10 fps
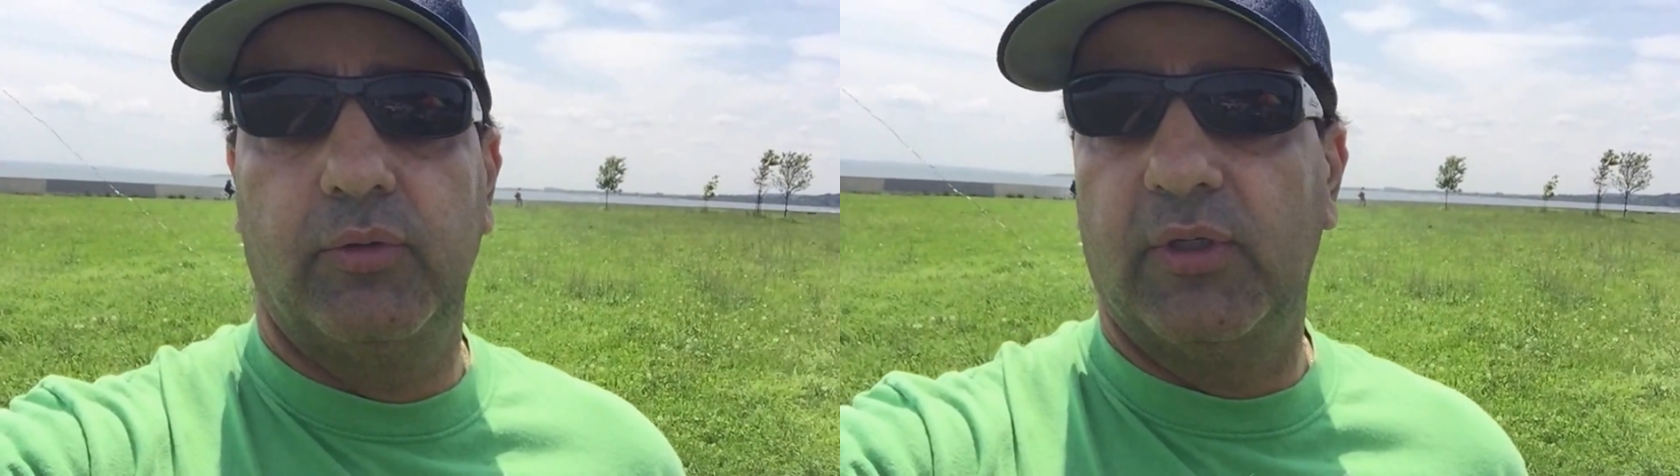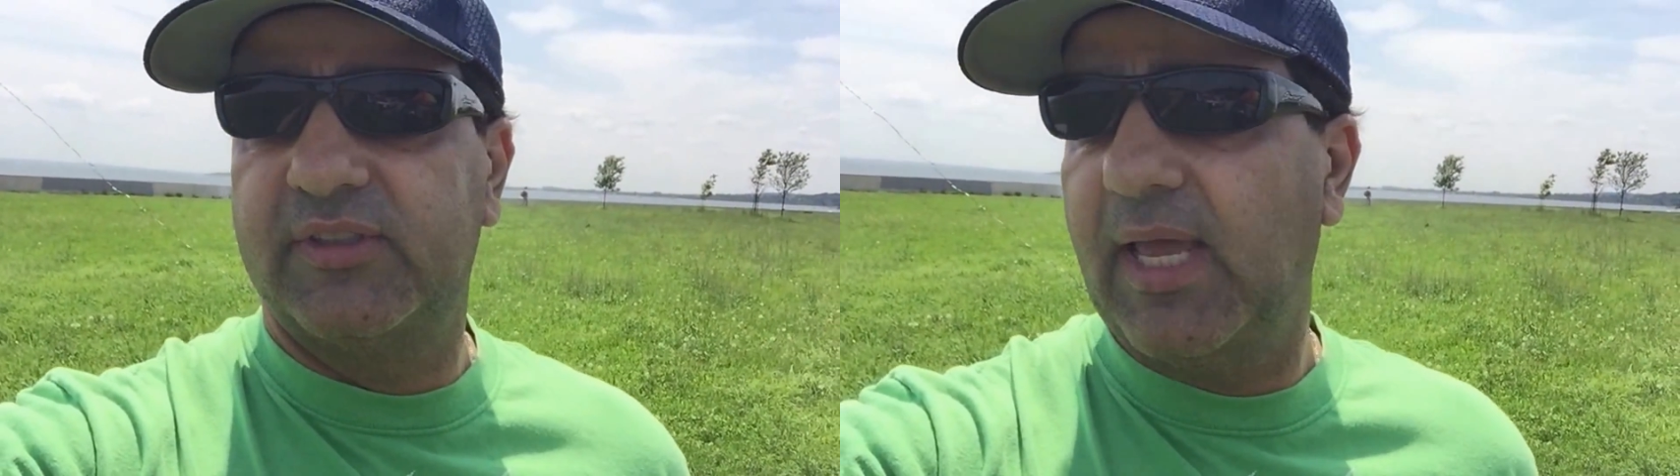
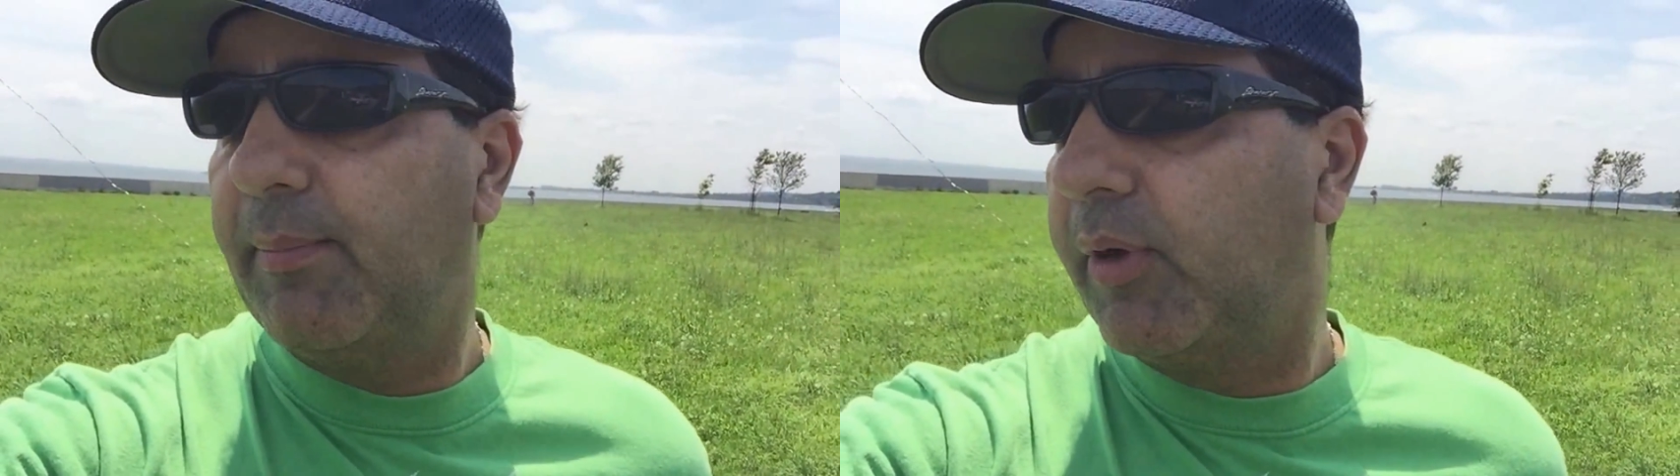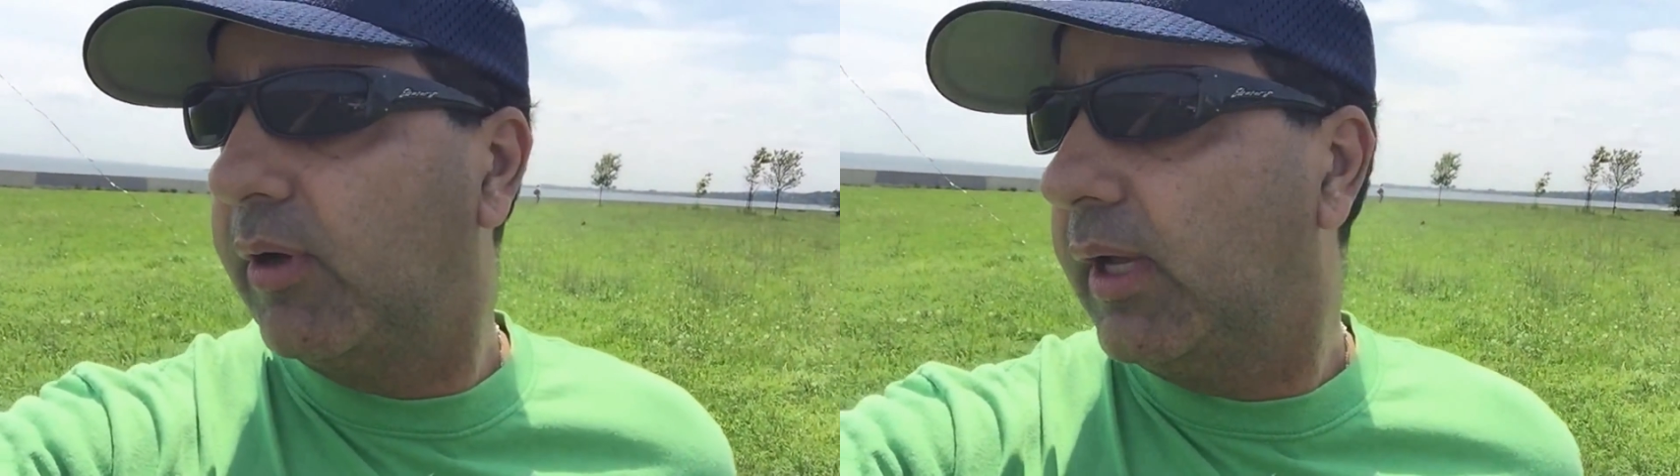
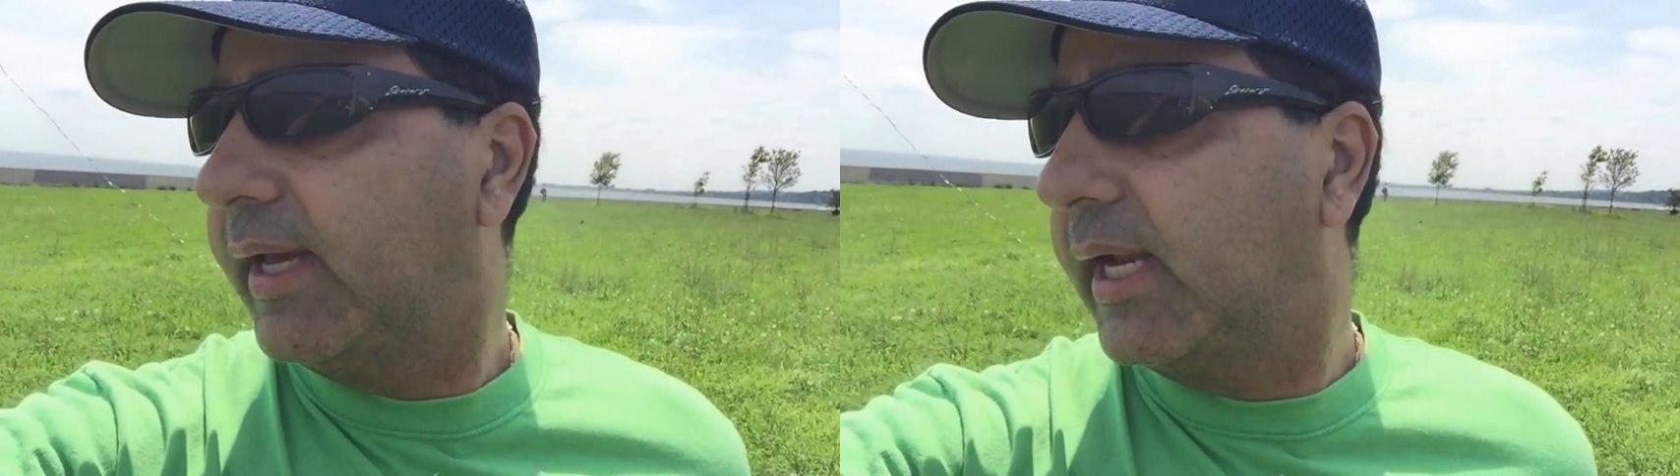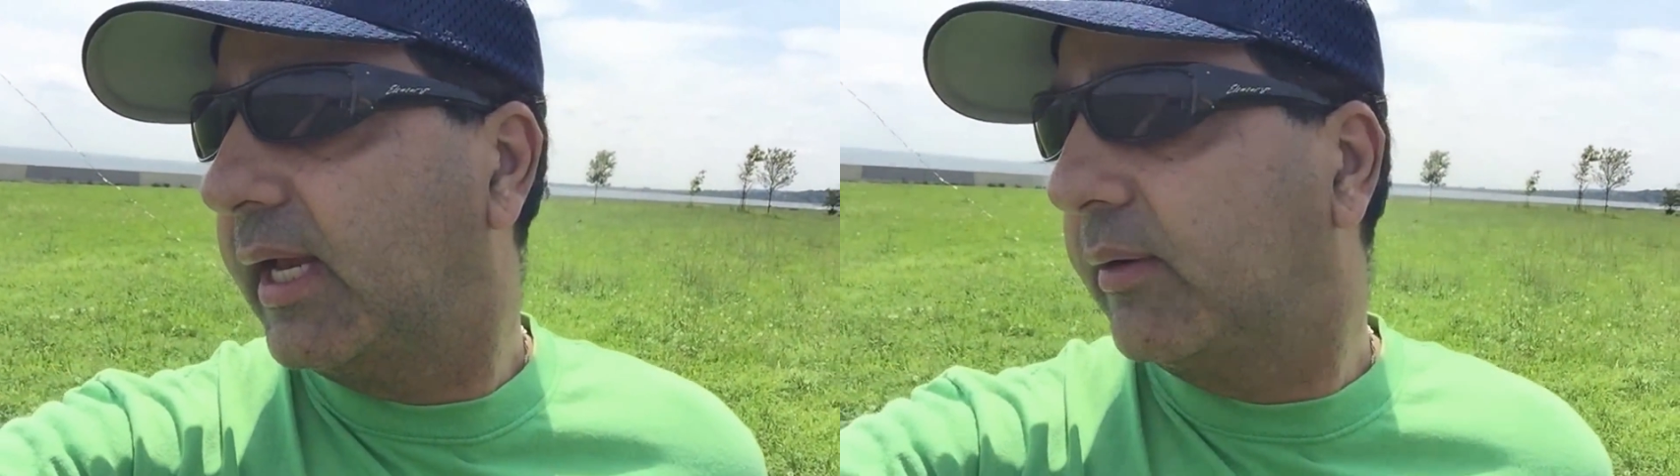assemble,
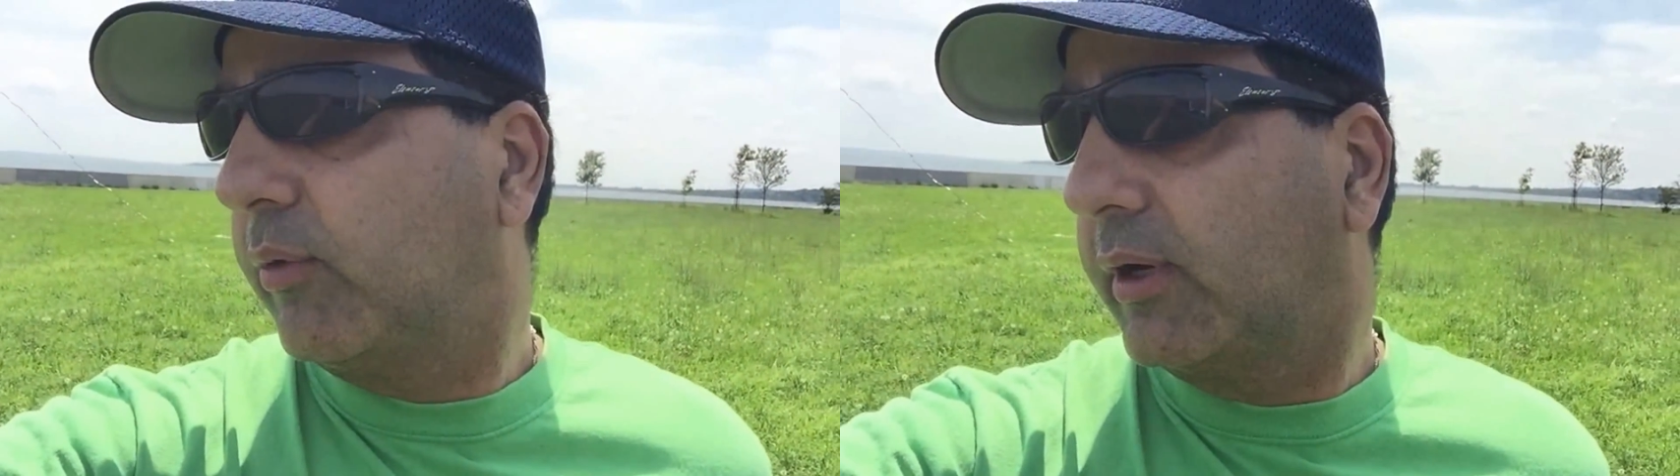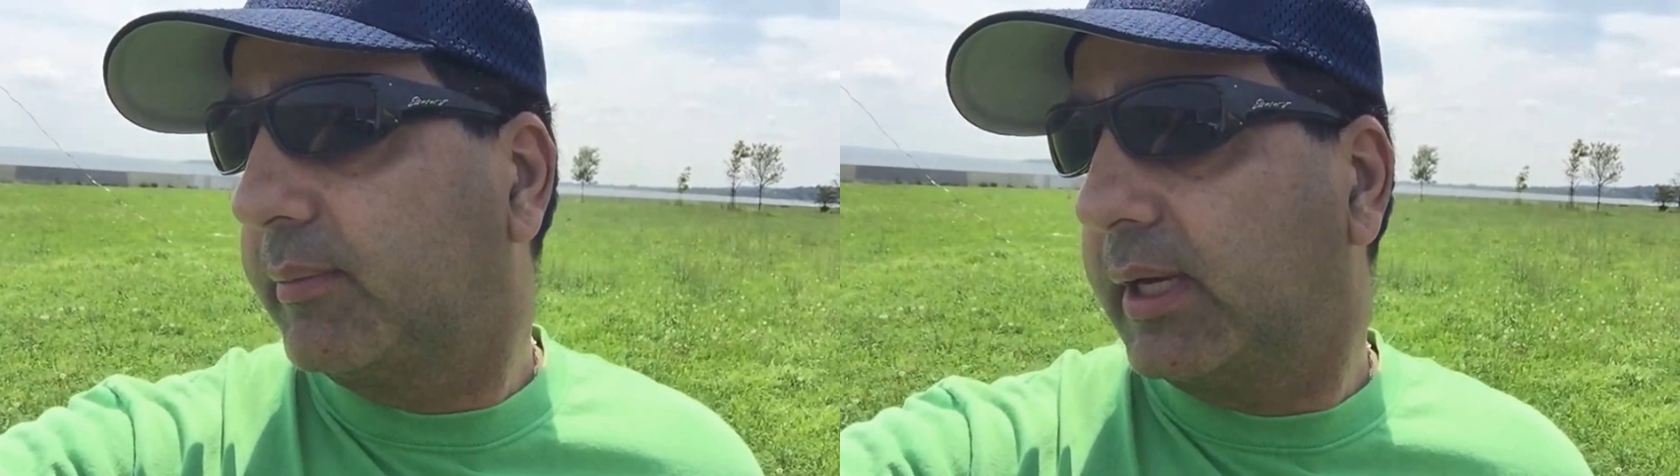and I
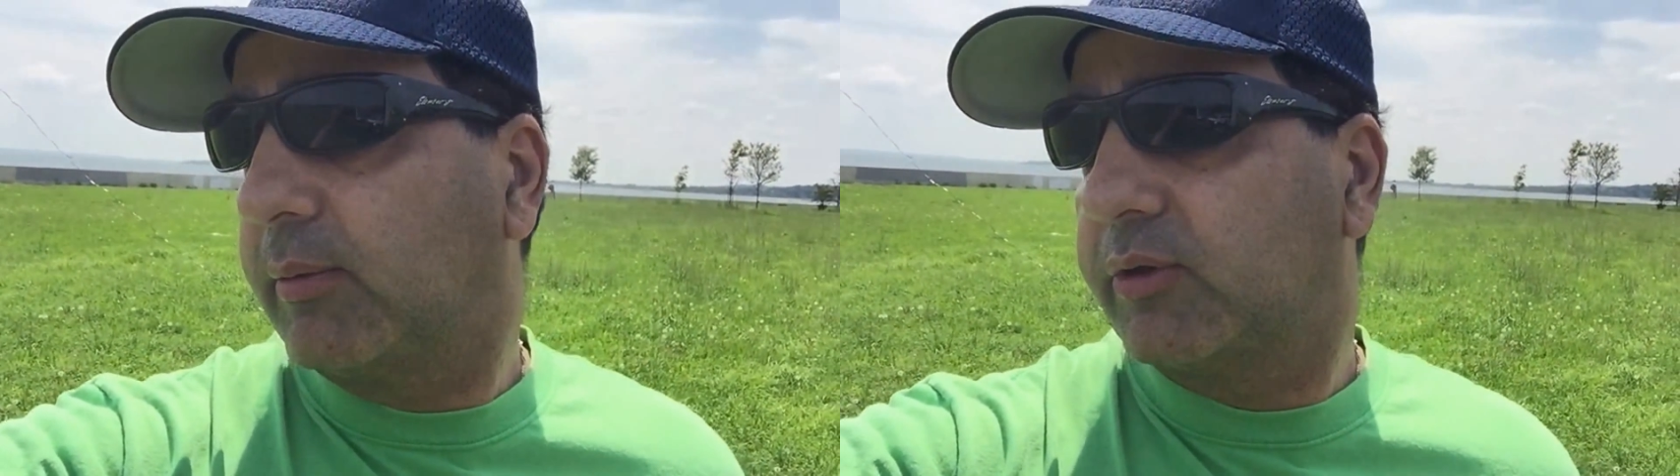want to be able